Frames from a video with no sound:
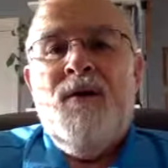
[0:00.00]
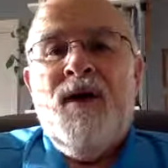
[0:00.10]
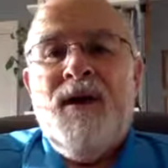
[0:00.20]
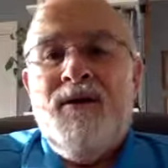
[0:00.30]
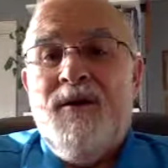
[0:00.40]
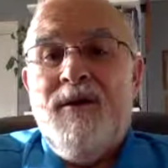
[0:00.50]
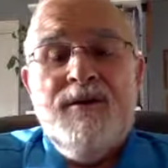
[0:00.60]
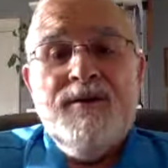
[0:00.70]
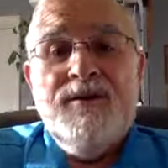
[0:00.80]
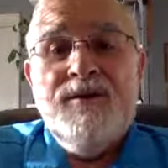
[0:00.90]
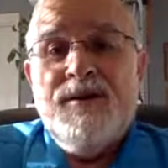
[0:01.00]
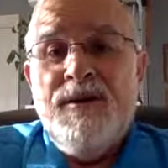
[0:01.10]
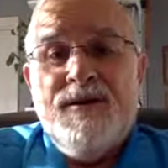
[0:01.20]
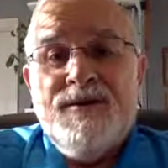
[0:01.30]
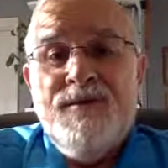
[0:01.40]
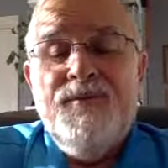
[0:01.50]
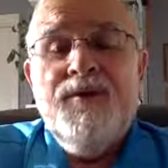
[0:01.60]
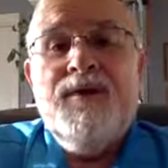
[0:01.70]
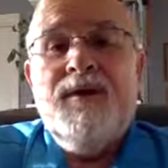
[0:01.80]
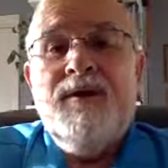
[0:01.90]
And it is a simple
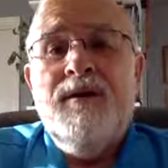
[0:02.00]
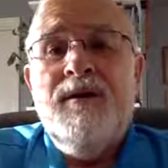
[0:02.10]
thing,